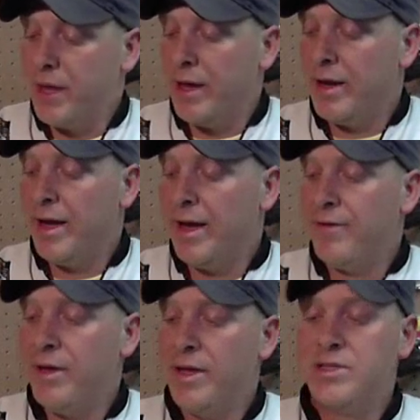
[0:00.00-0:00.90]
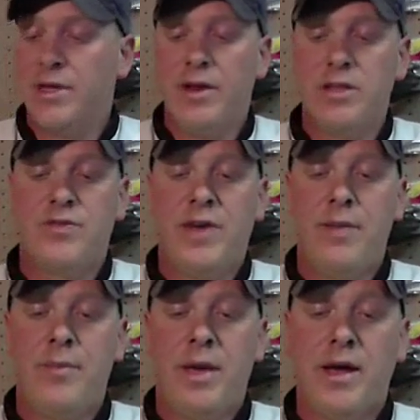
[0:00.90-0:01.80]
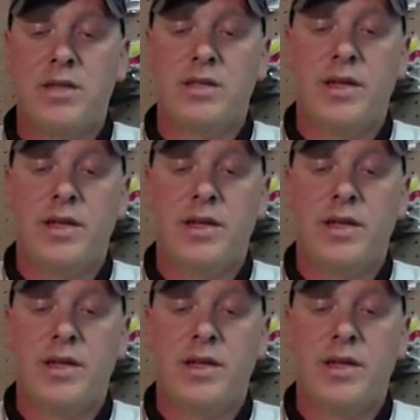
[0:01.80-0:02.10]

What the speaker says: and I have a 7-inch Fat Max,